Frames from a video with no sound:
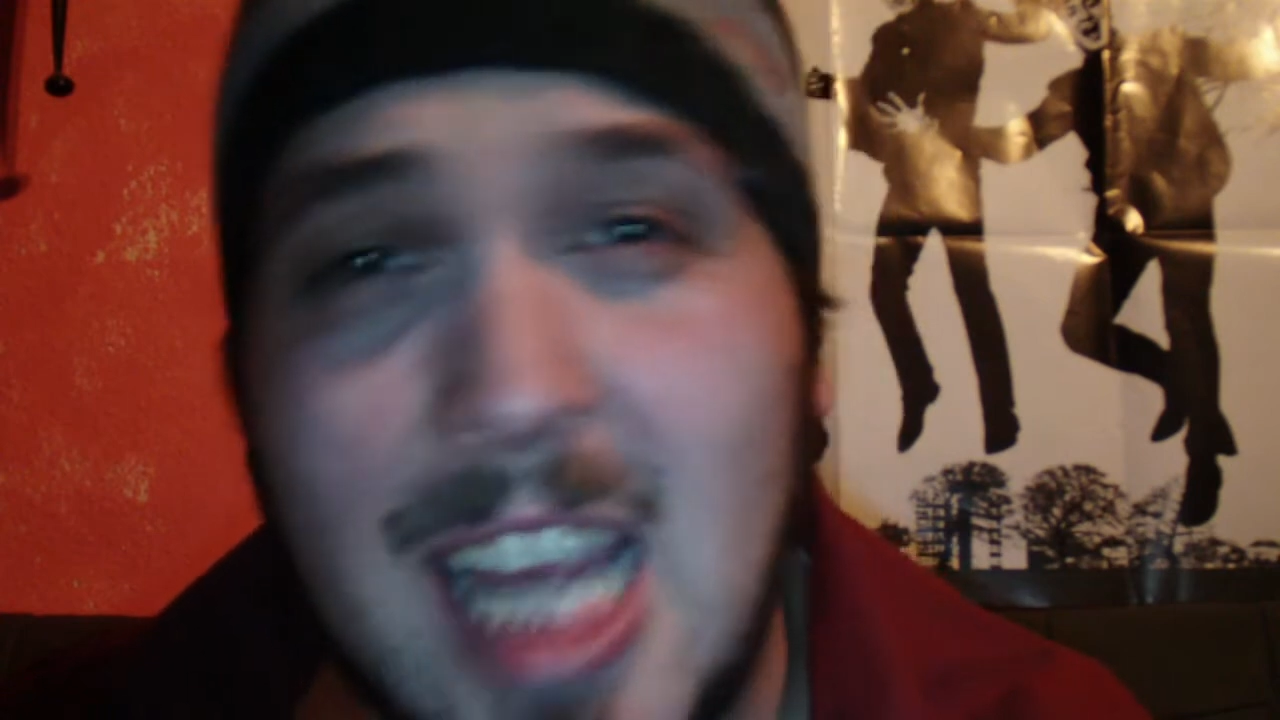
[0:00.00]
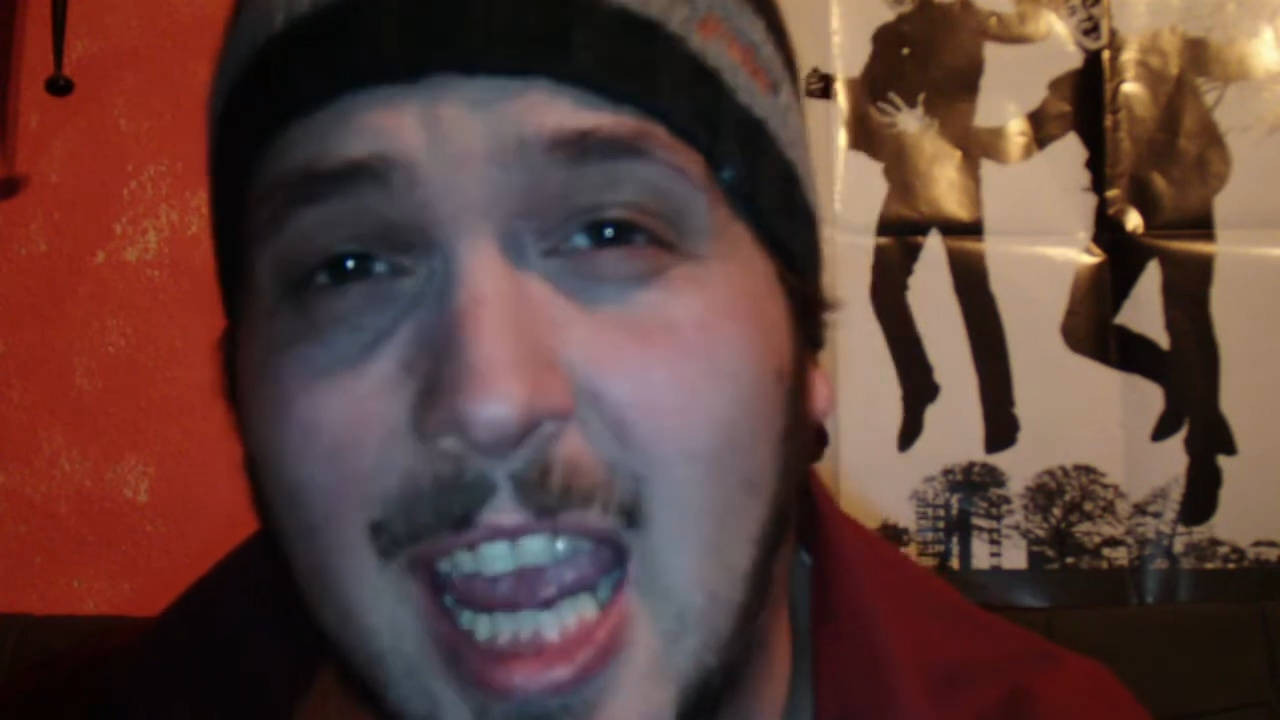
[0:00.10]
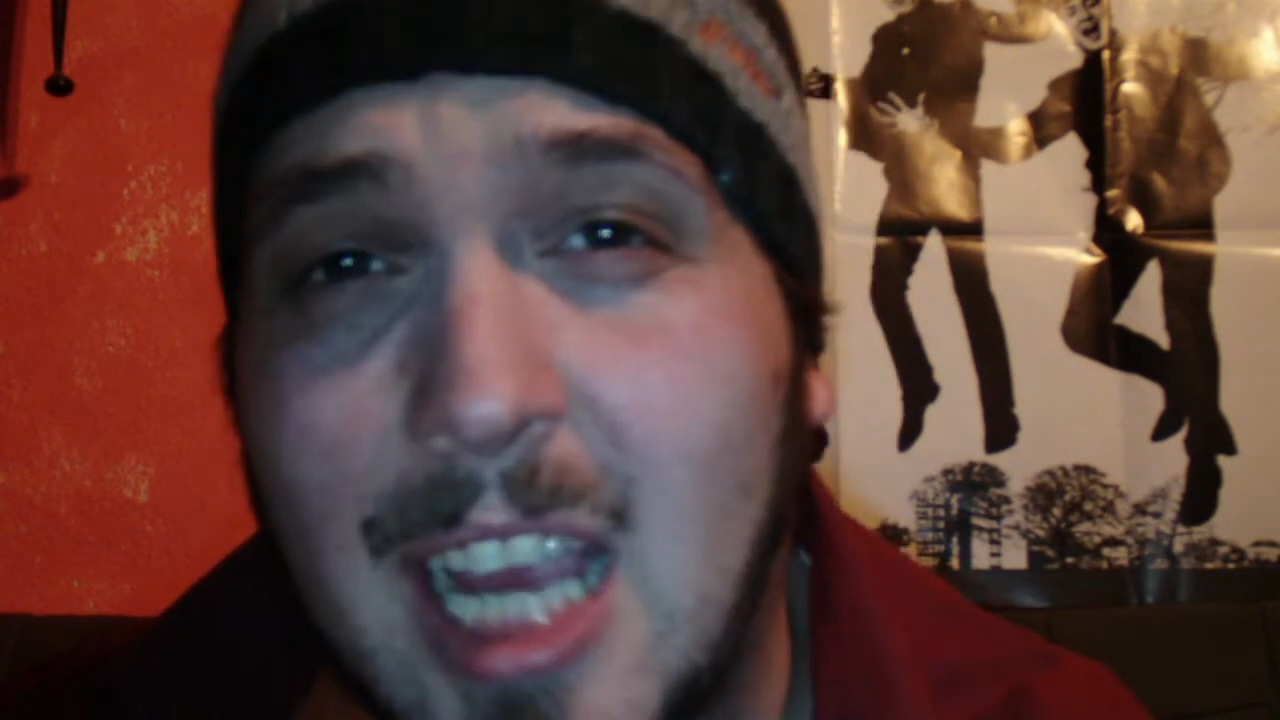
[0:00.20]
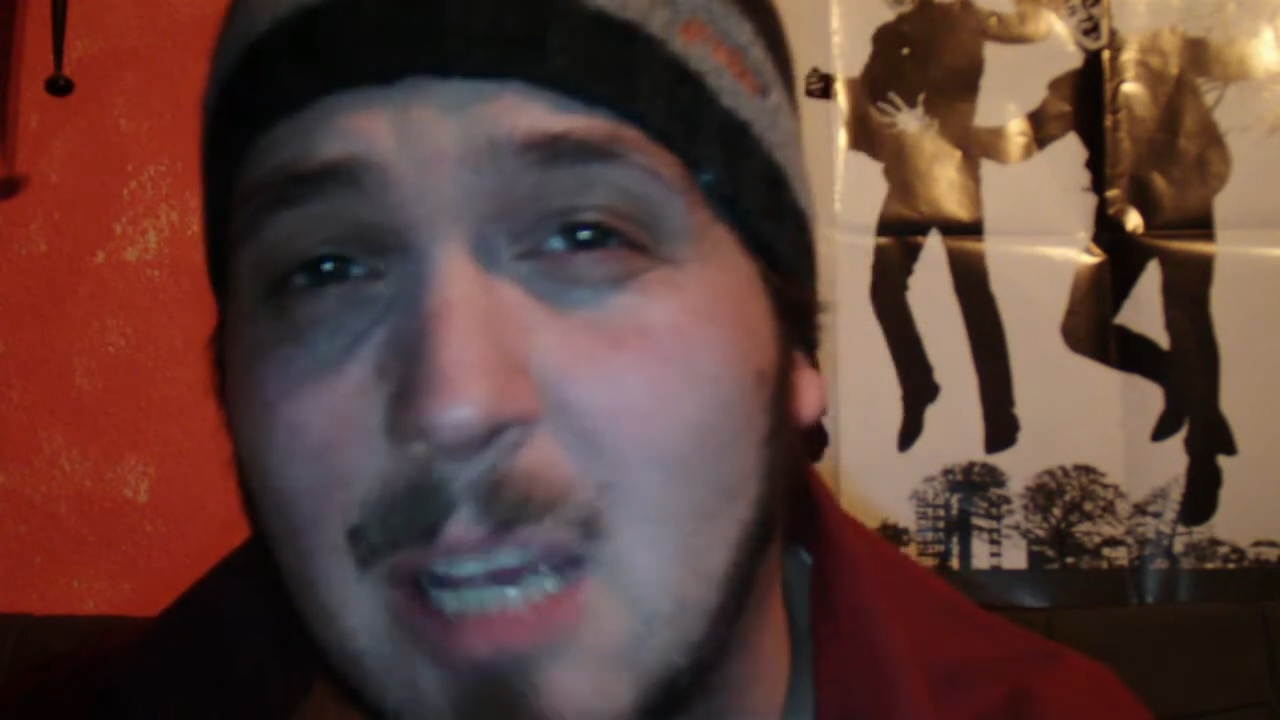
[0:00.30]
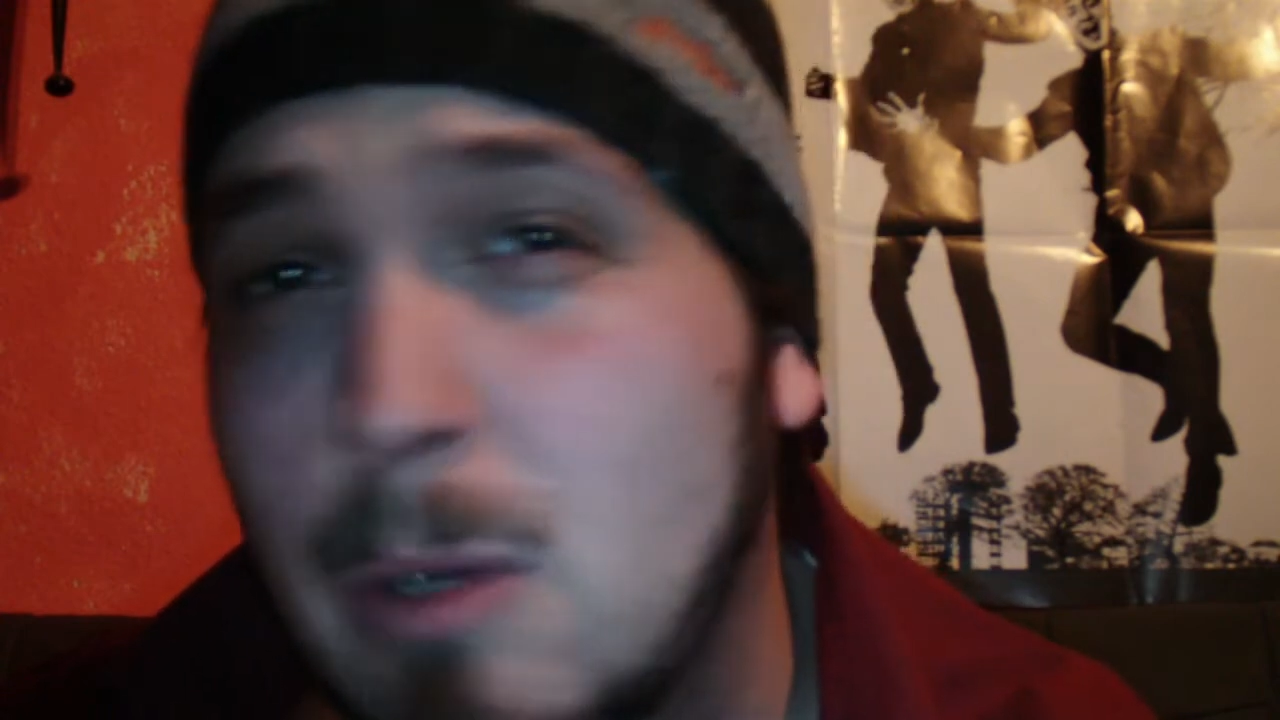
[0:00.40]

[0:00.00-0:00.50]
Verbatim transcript: kick a